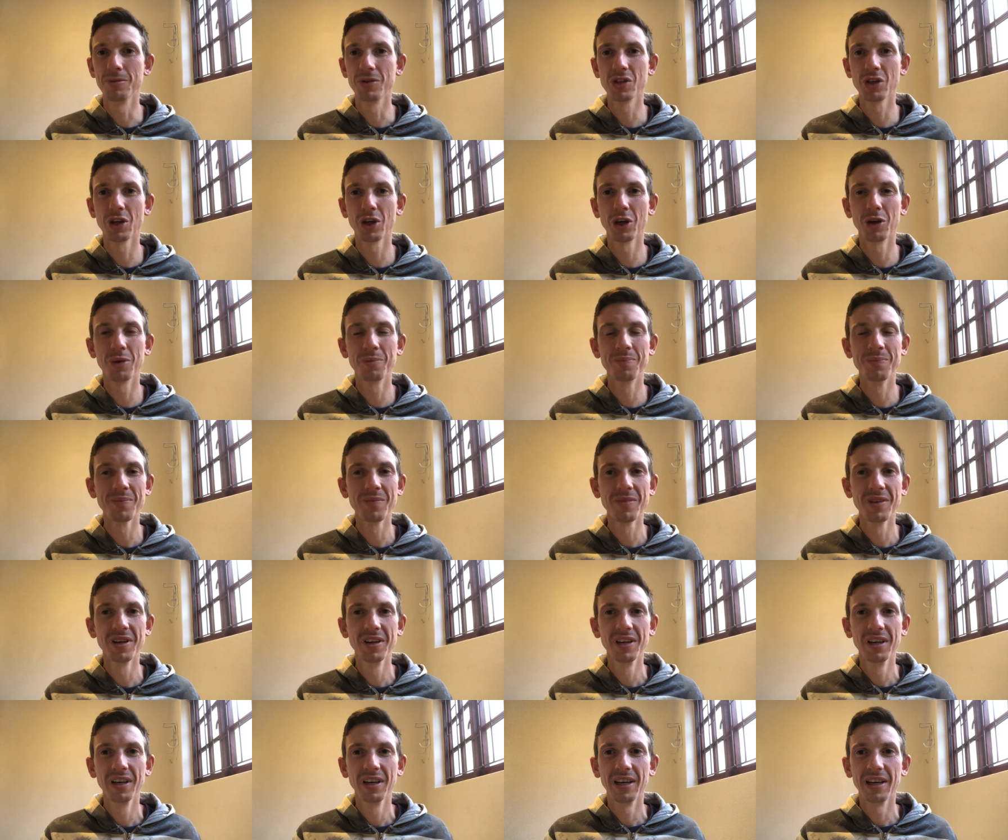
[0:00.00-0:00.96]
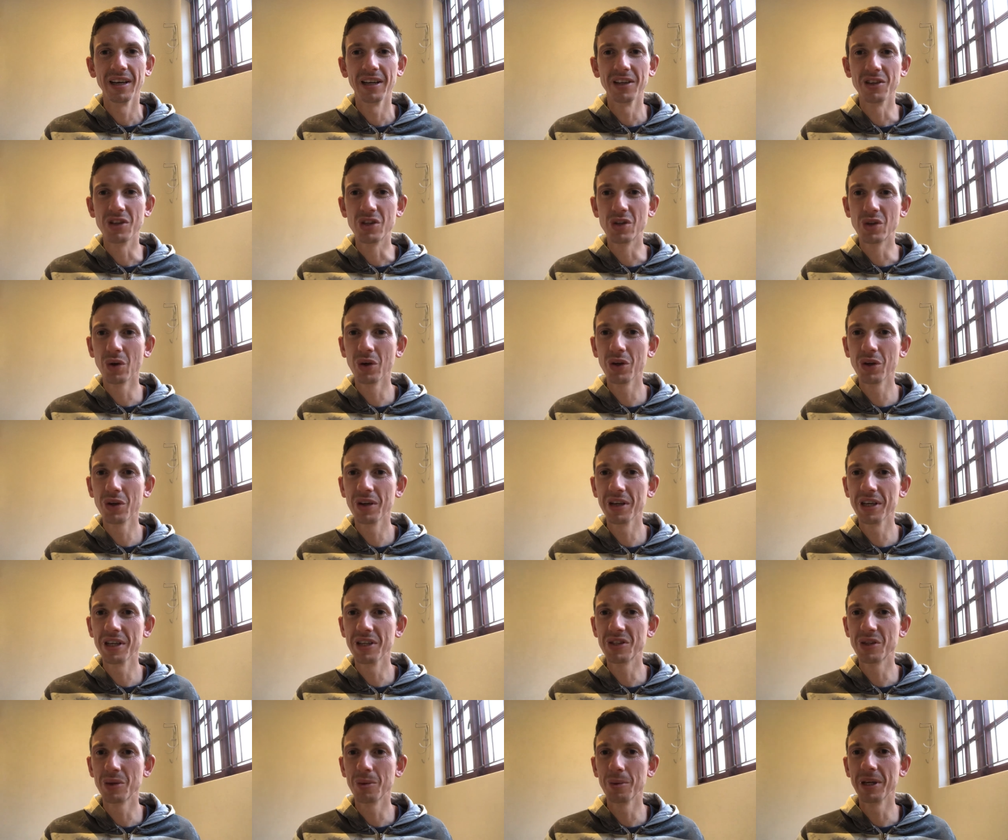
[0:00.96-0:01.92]
So, enjoy your
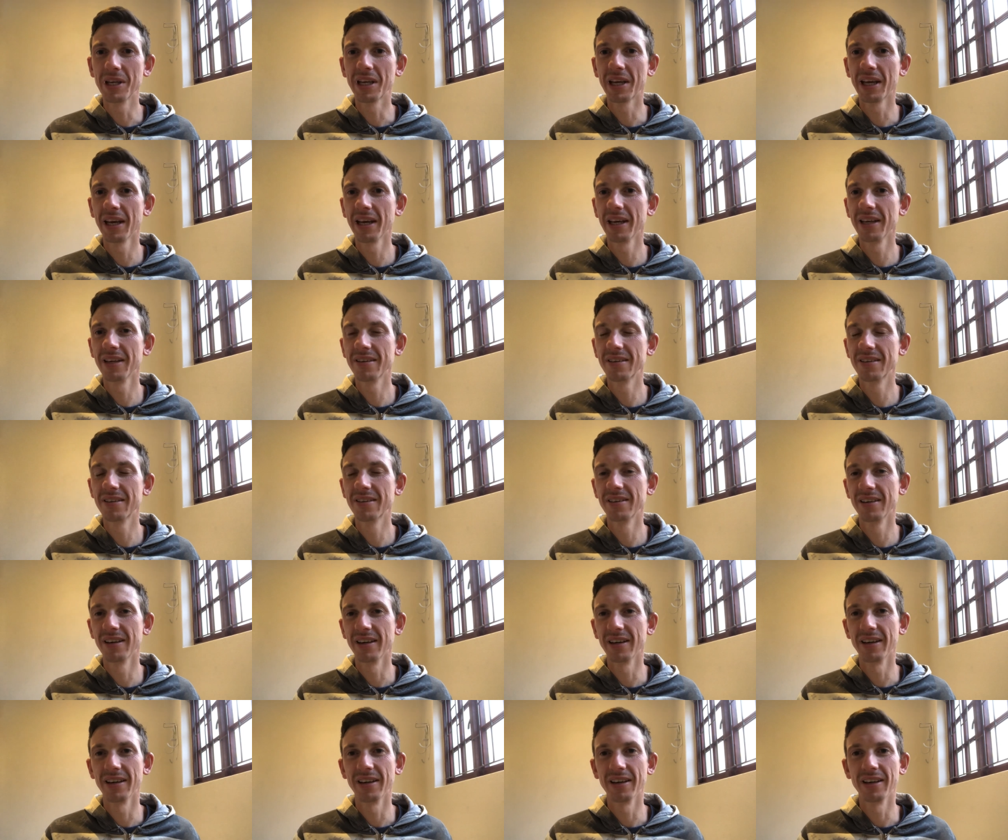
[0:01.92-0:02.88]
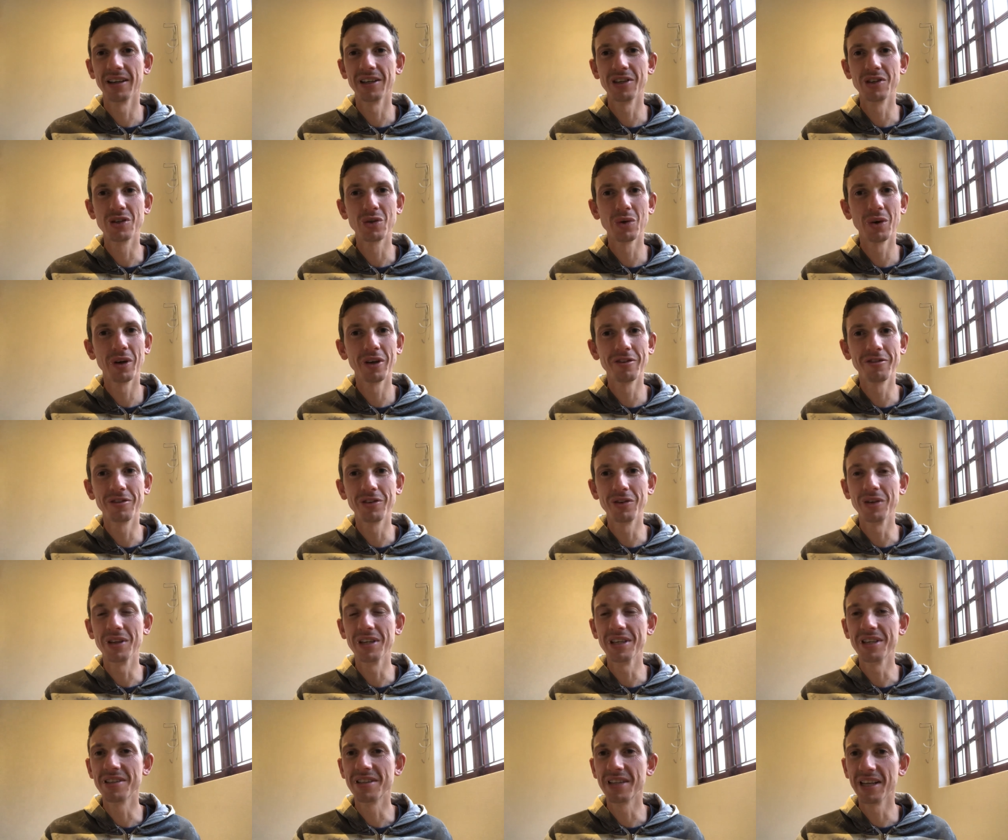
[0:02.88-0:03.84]
Easter weekend, uh, enjoy a few
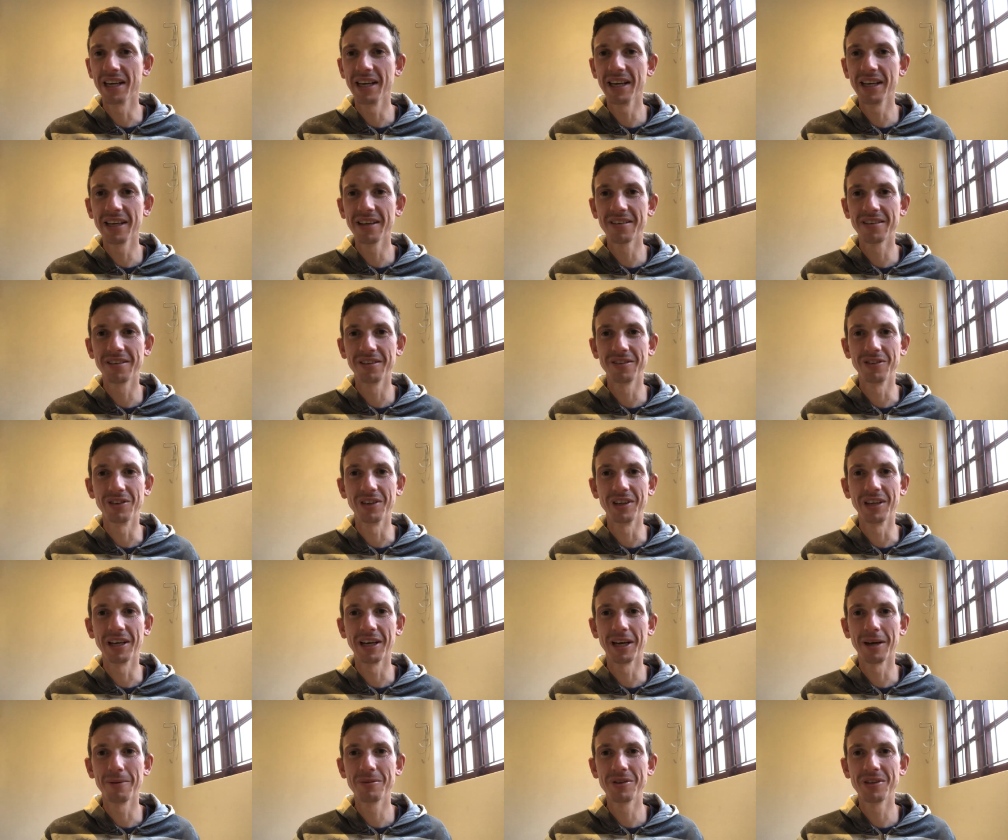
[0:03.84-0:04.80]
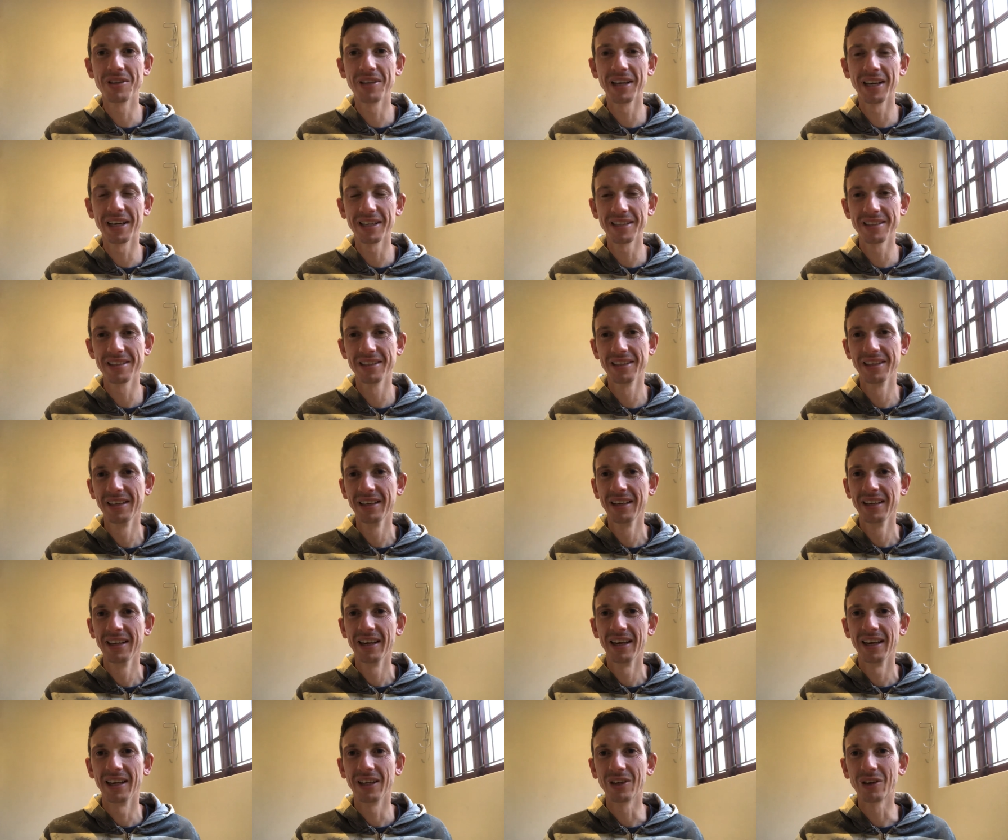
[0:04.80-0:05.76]
Easter eggs if you get up to that,
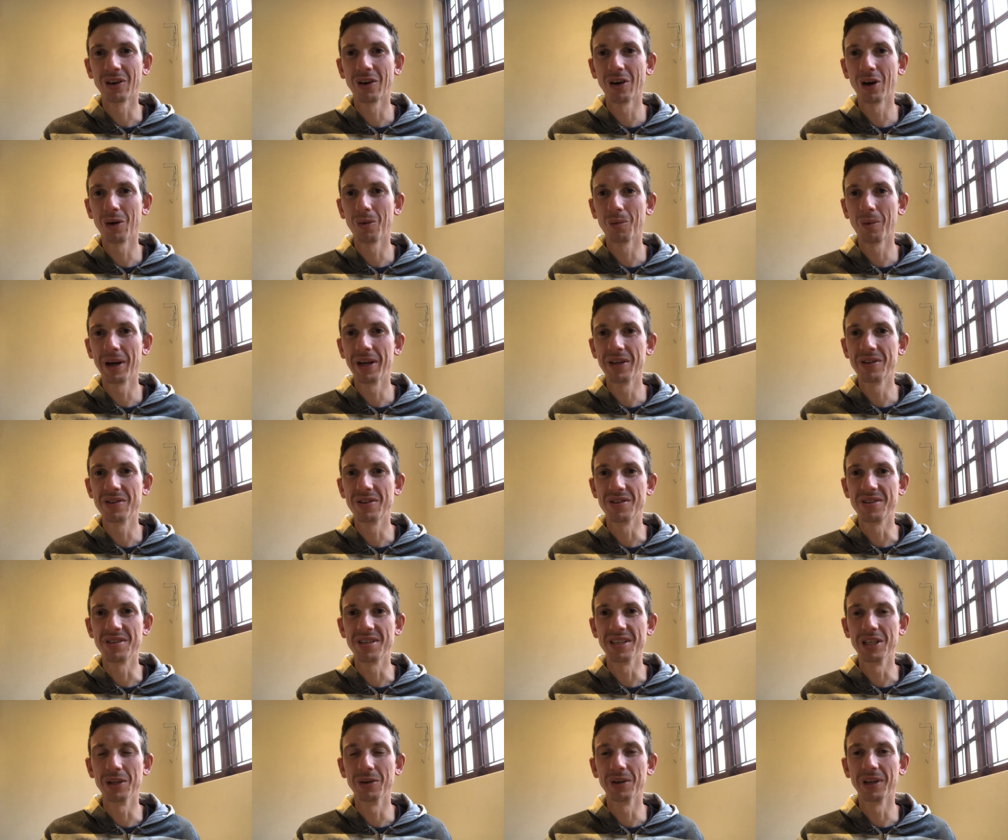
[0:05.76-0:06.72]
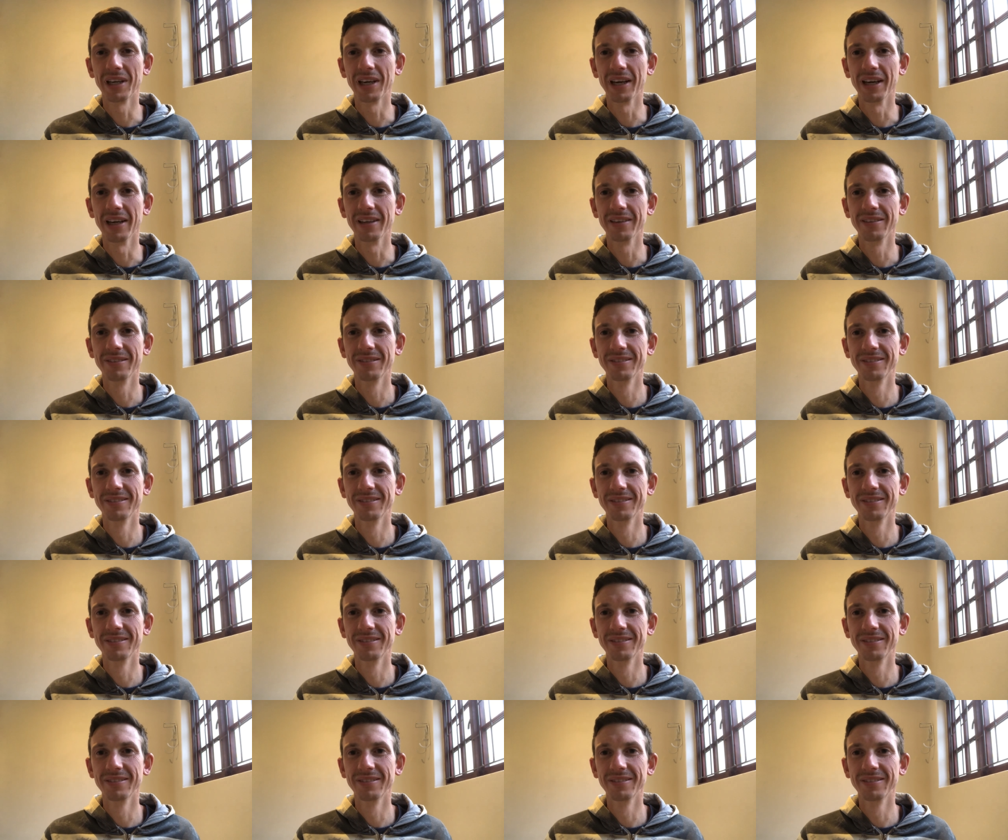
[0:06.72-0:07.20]
and can't wait to see you again.